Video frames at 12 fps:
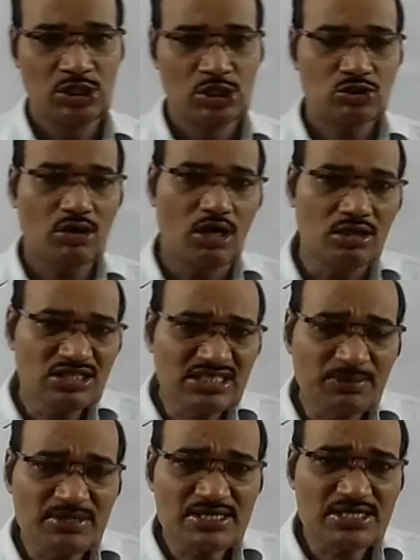So on this
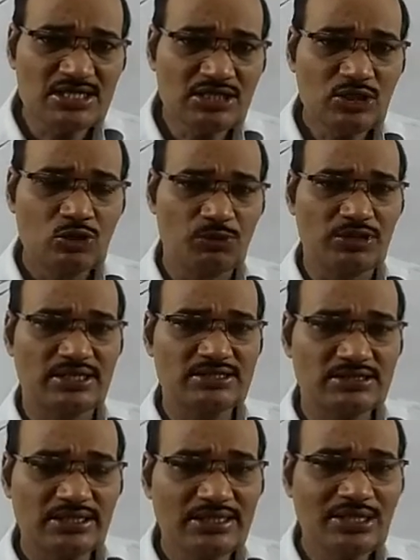basis, we can
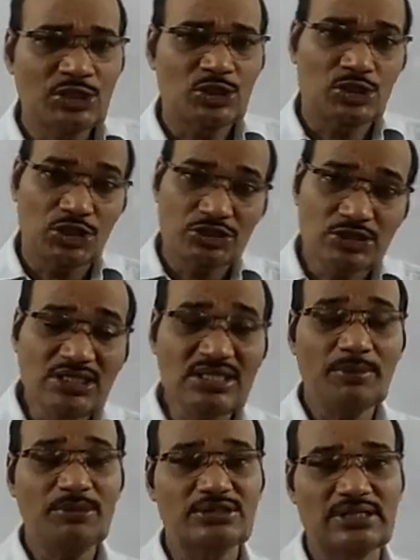say tertiary
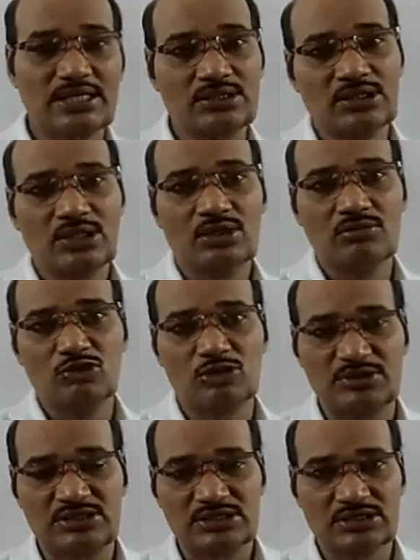amines are
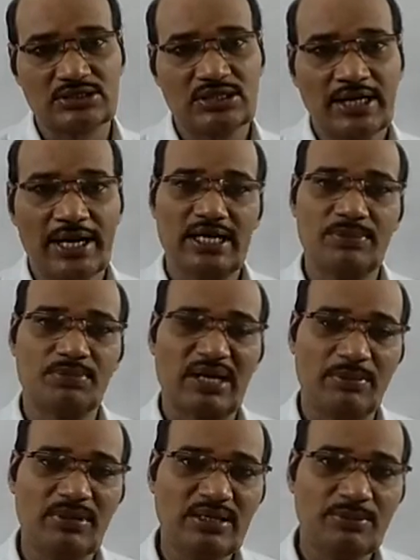more basic and
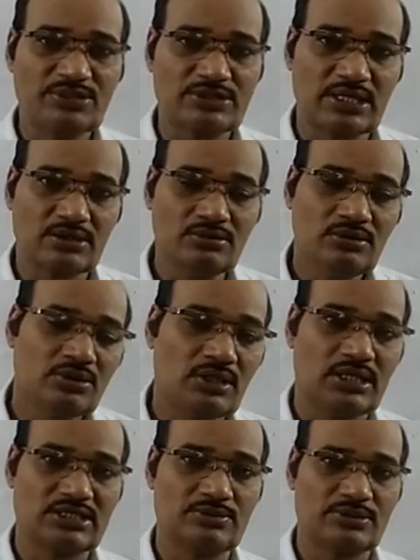primary amines are
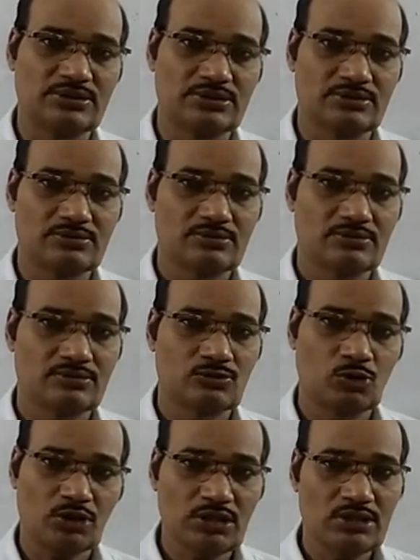less basic.
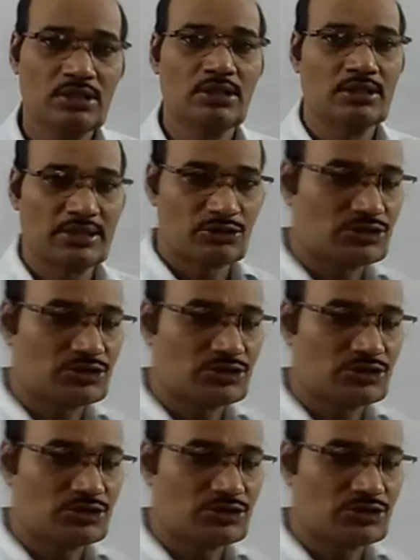Okay. Now